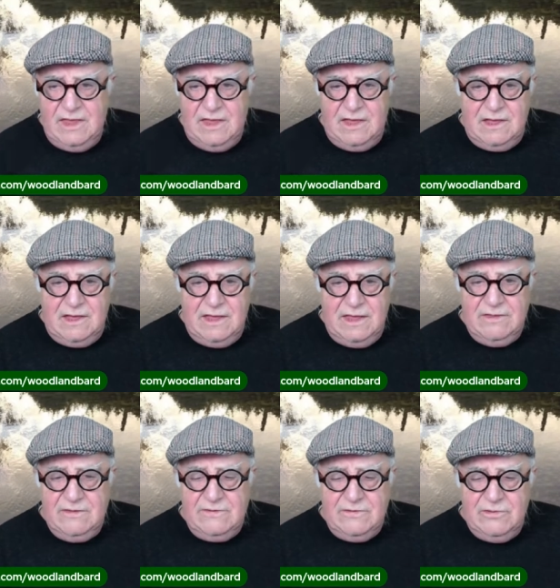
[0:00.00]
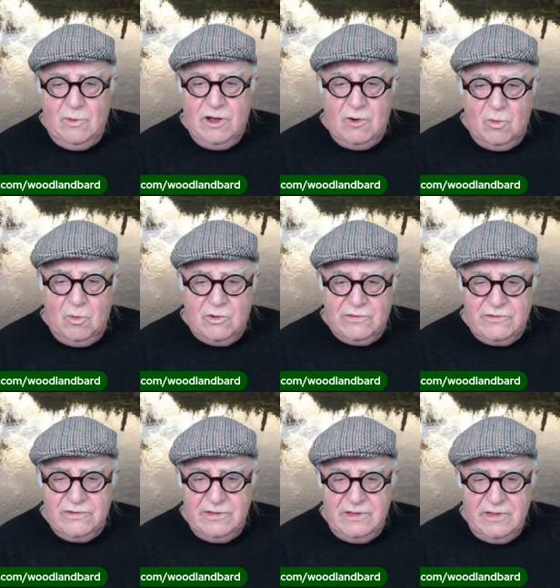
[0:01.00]
uh, into the well
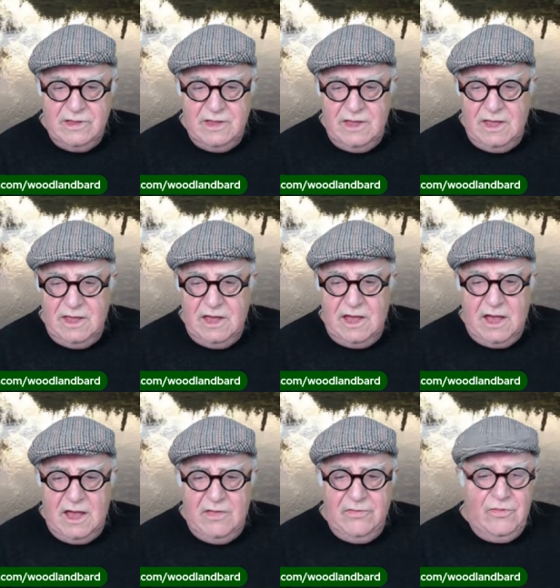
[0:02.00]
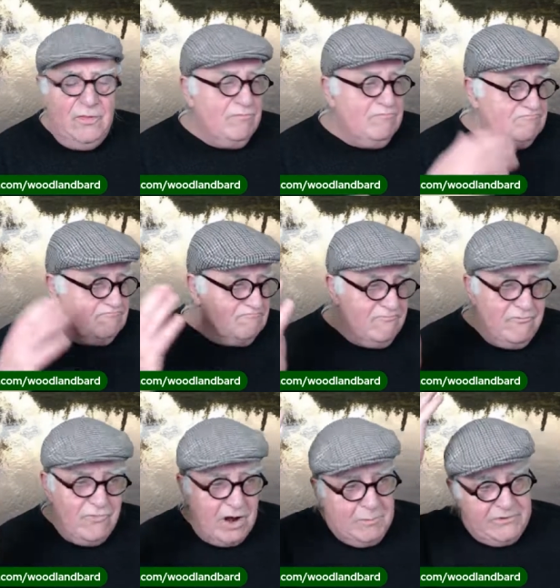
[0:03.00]
water and
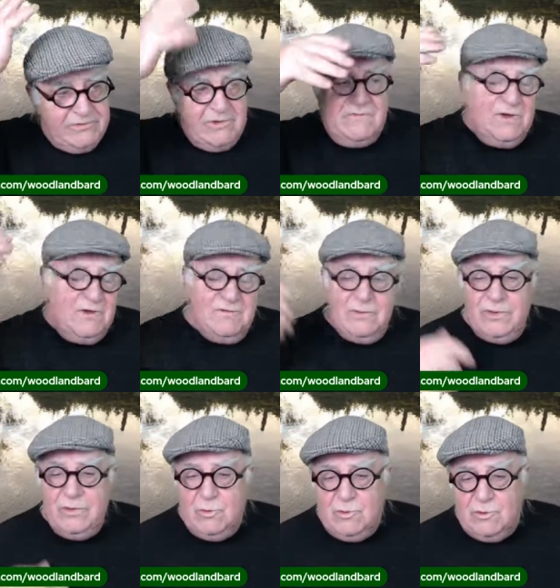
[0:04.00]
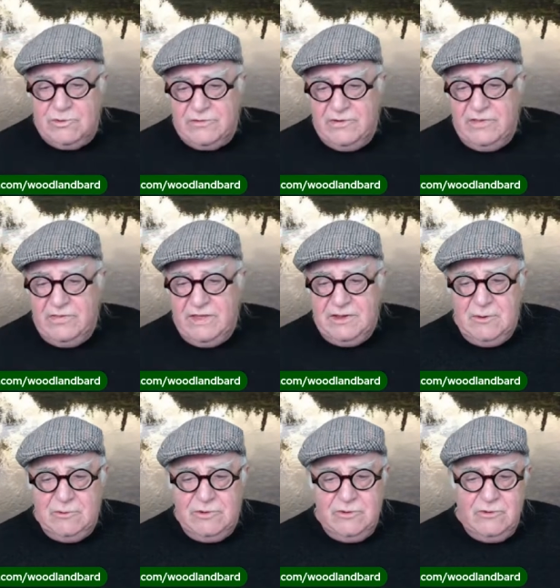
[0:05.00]
rub yourself over with the water, and then
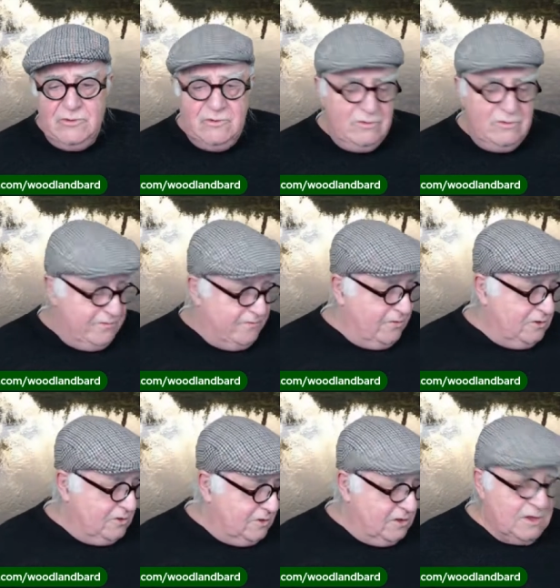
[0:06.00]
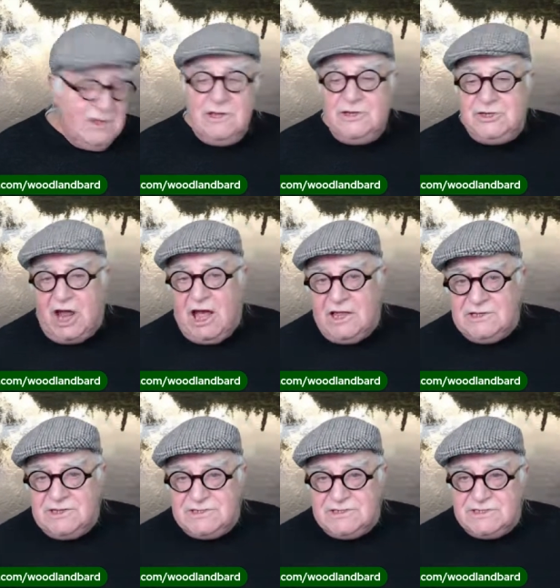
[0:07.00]
you would do the full
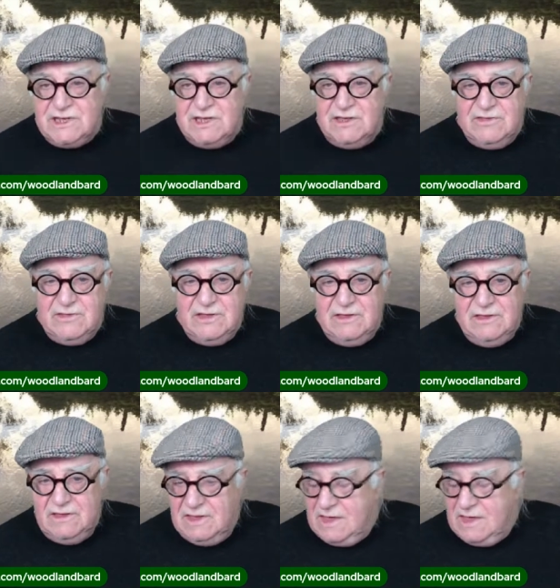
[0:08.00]
chants, uh, the